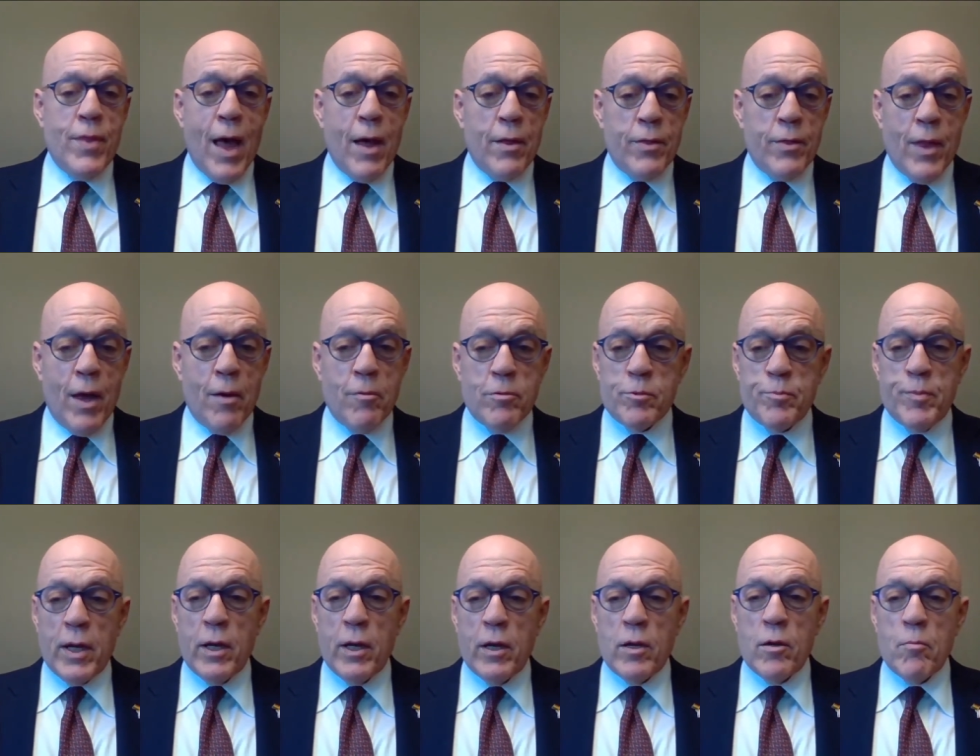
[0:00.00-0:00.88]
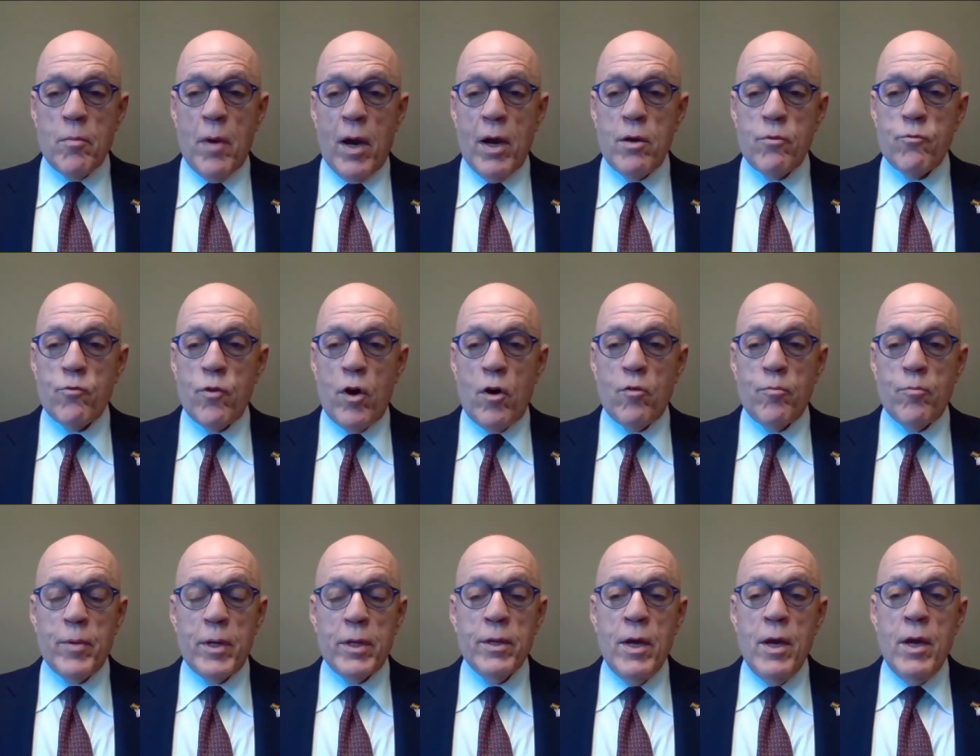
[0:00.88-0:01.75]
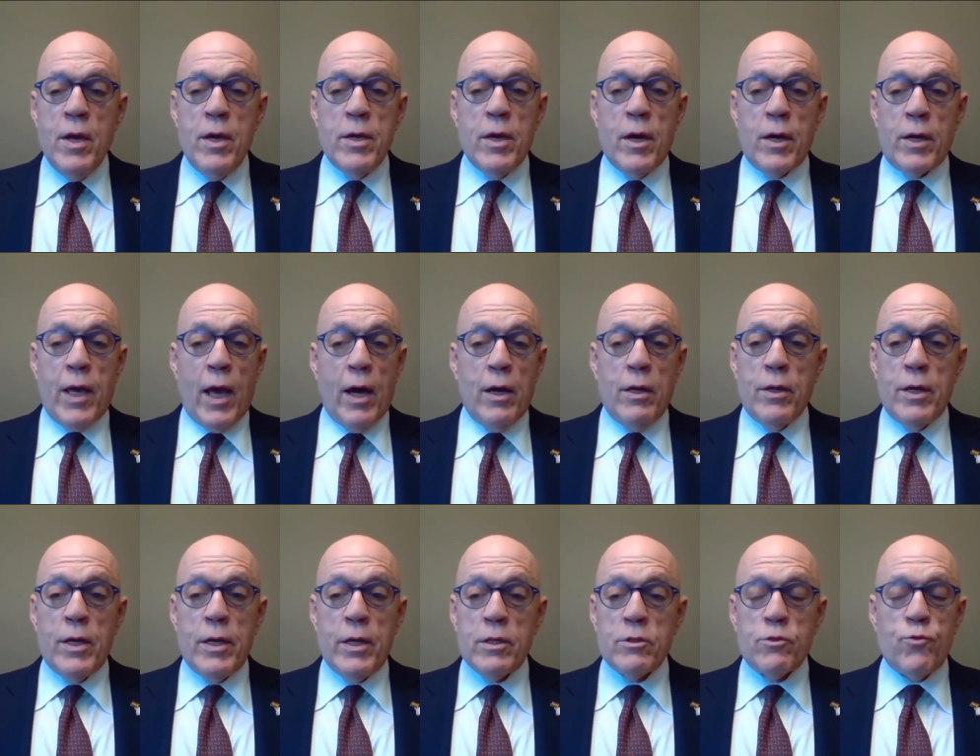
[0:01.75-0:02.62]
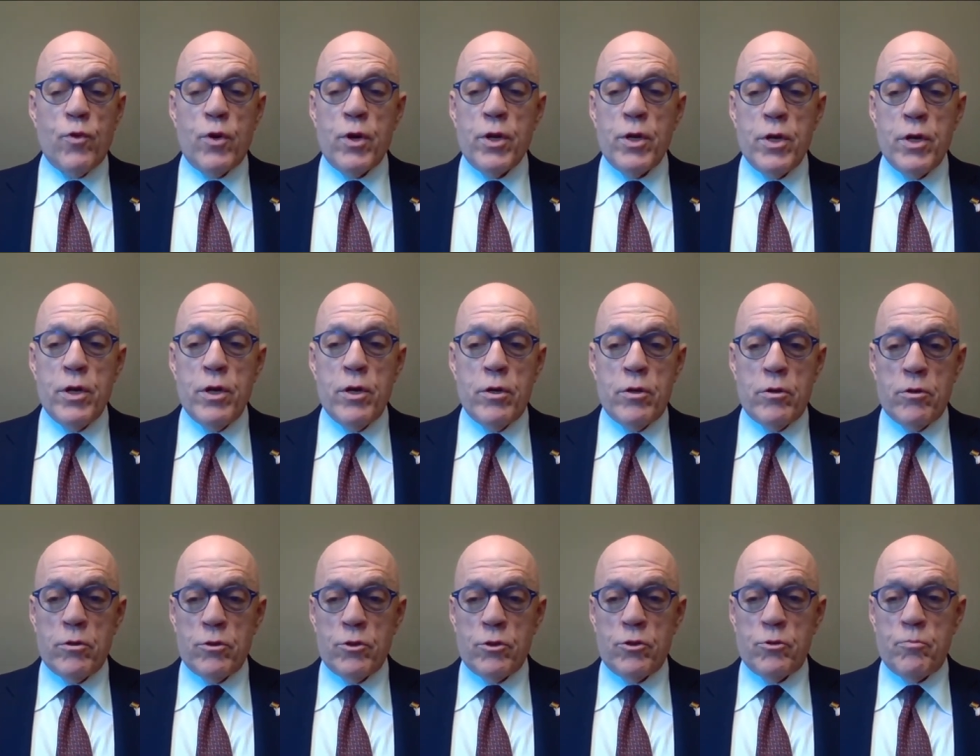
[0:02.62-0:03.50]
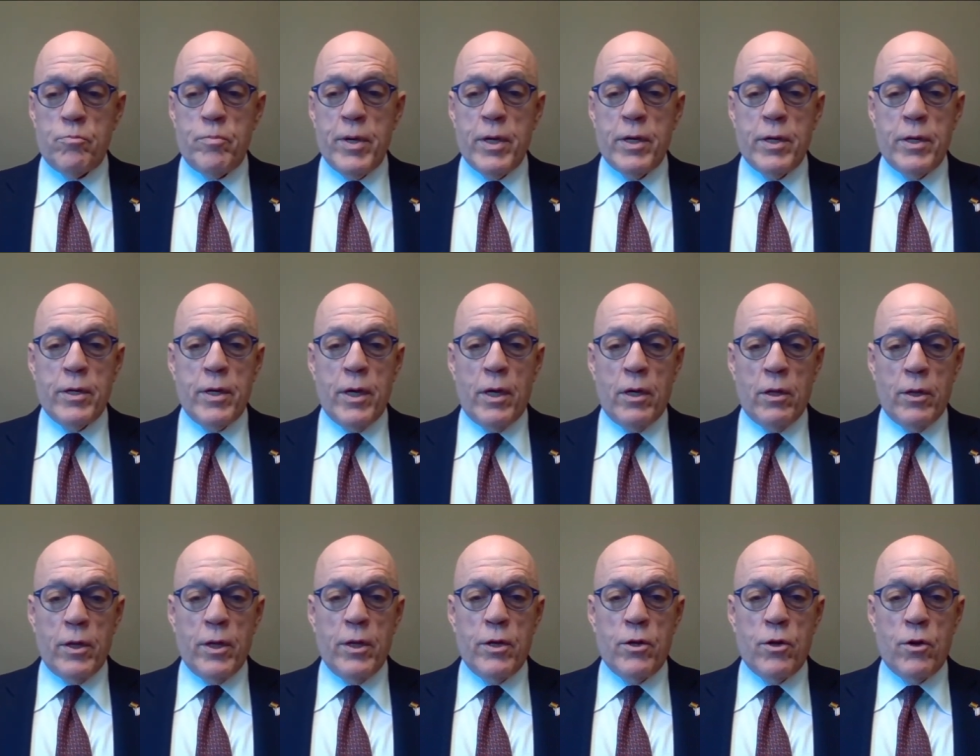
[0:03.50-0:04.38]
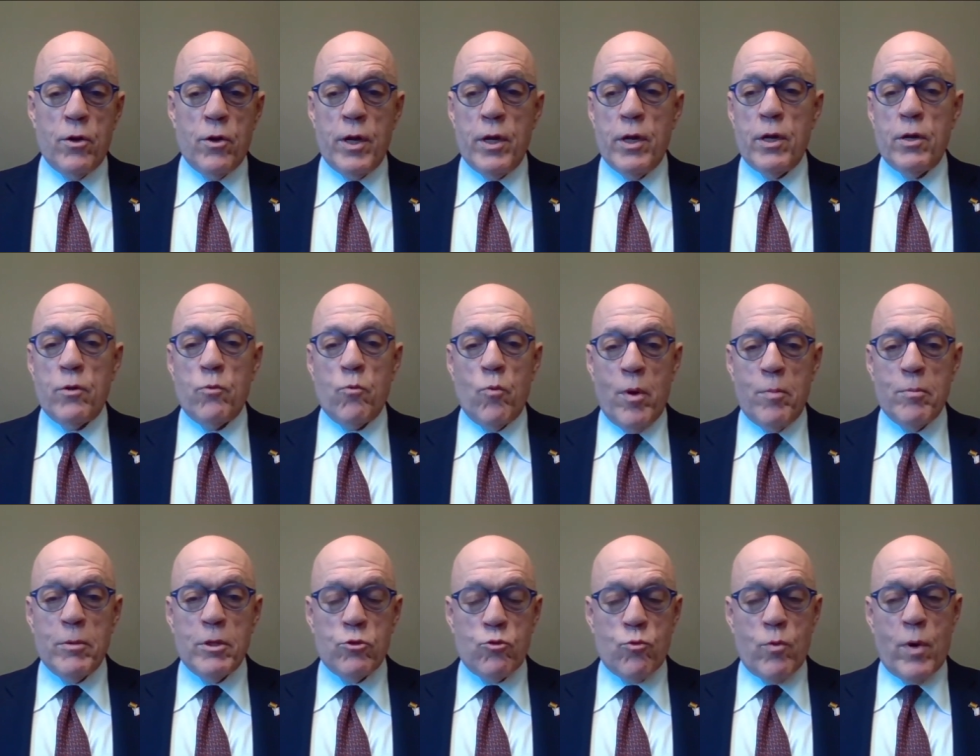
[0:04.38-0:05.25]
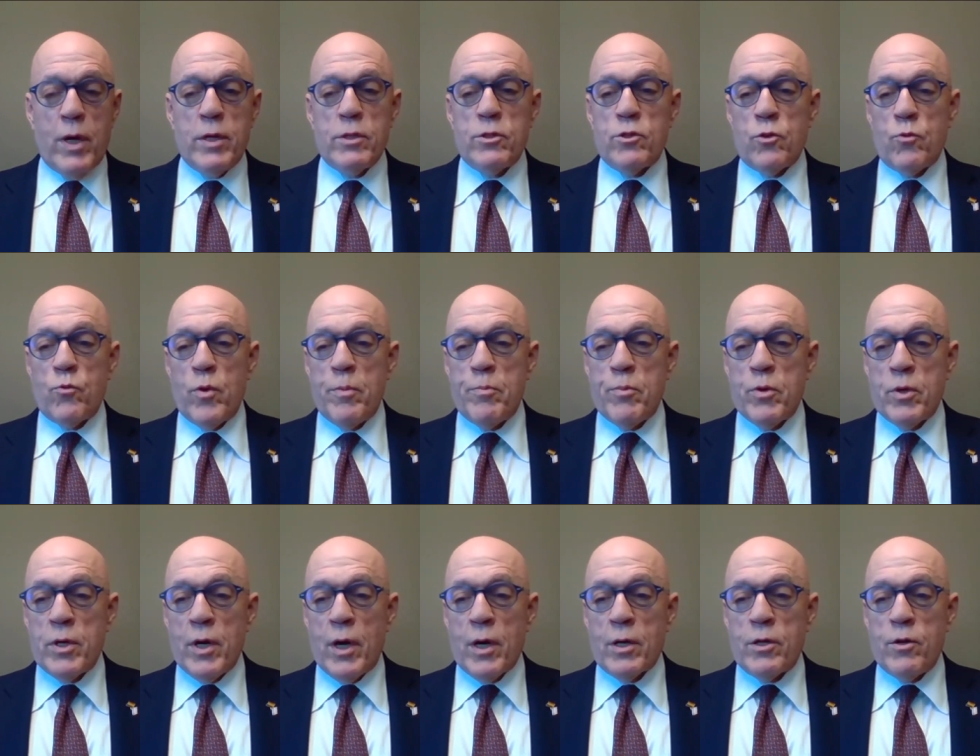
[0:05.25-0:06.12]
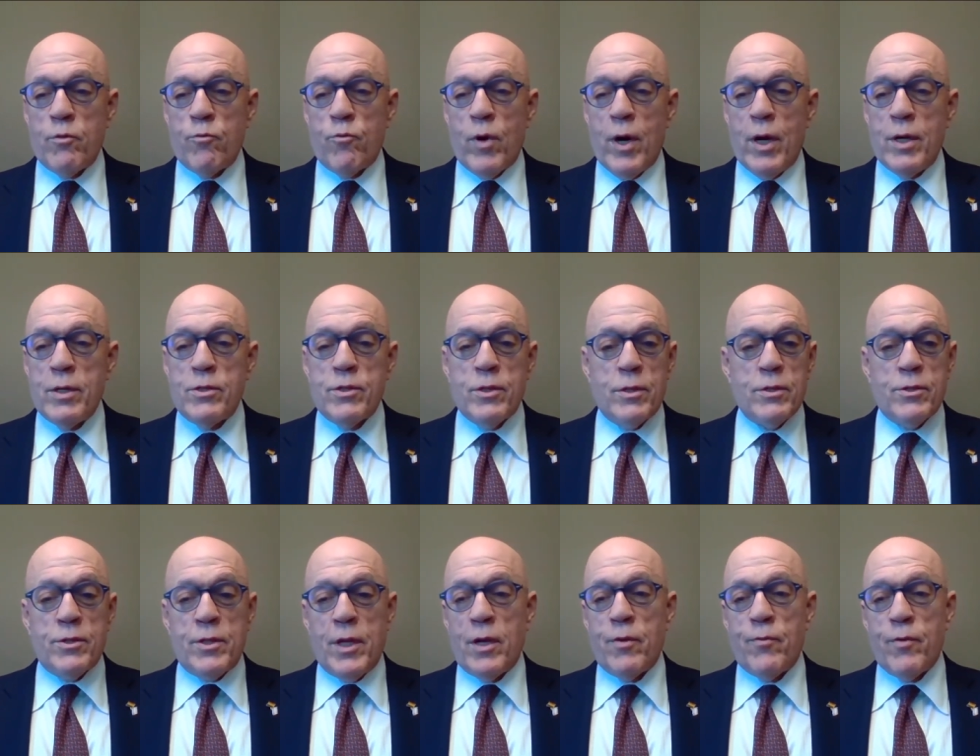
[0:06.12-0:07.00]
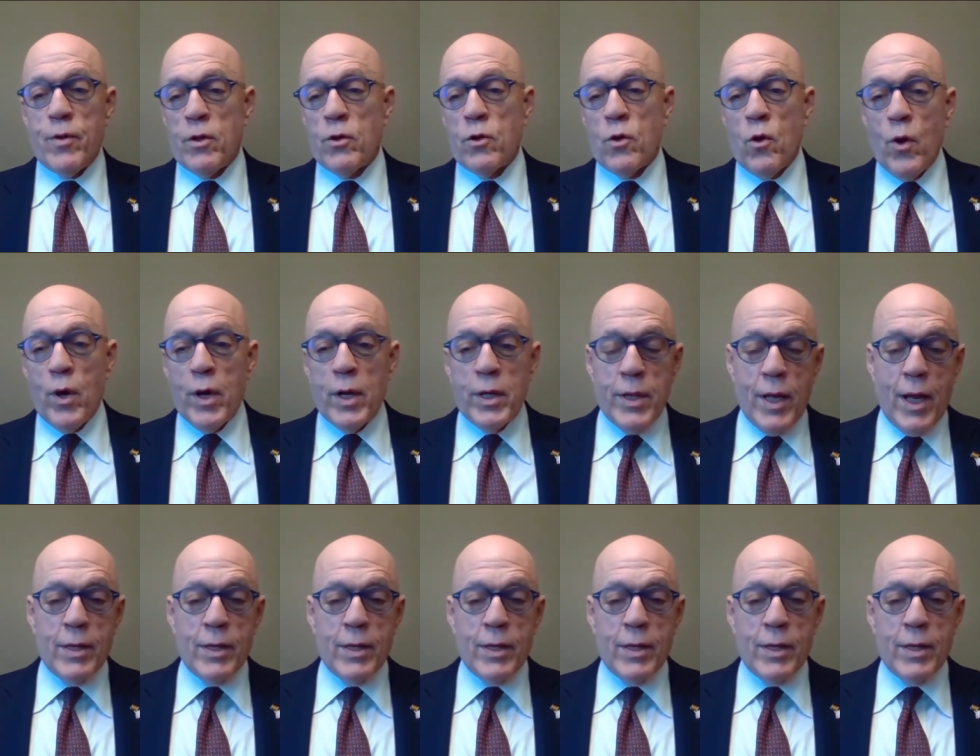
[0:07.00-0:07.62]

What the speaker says: that was beginning my involvement. Kelly has for years been a leader in women's rights and reproductive rights in the state of Illinois,